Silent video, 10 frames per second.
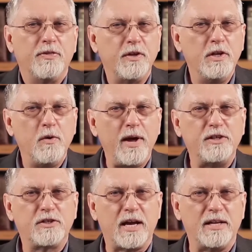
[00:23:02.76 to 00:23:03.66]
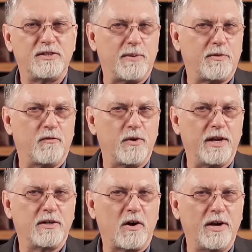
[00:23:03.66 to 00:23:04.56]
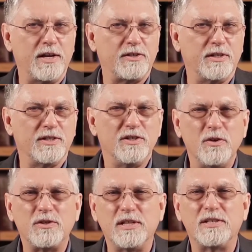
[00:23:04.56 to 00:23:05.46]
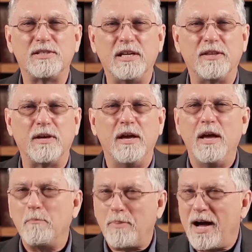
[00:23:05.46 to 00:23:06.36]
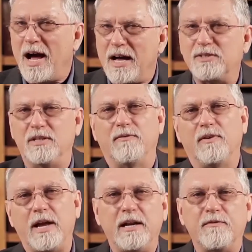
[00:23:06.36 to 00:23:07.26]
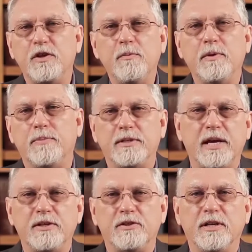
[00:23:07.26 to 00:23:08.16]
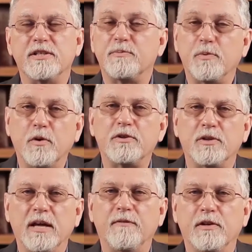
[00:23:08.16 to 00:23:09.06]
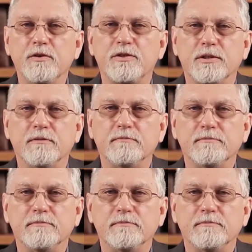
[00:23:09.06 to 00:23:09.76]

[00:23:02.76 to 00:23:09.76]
the New Age concept of reincarnation is usually seen in the positive light of human potential and spiritual evolution.